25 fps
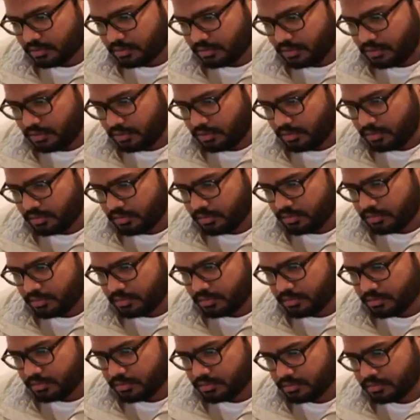
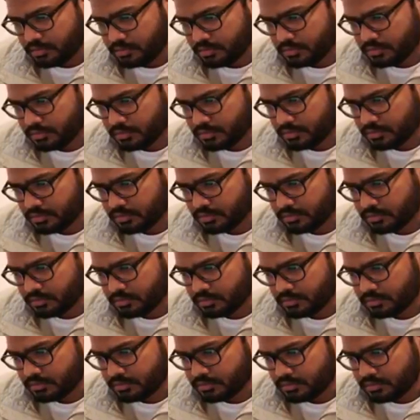
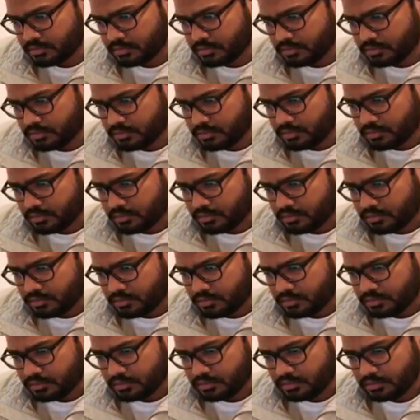
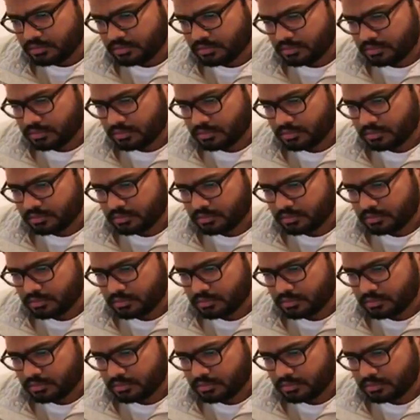(no one is talking)